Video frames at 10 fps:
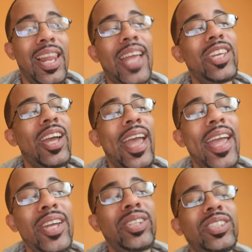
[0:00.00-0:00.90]
Like your
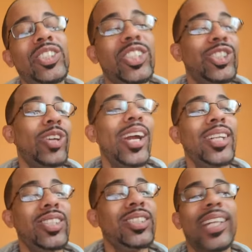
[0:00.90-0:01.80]
haters, your
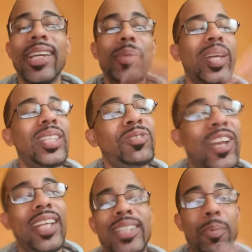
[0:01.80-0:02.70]
detractors, they're your biggest
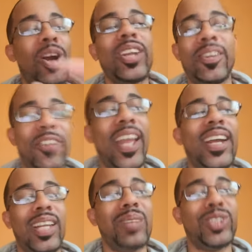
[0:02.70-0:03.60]
fans. They're part of your
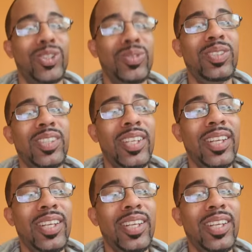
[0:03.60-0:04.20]
fan club too.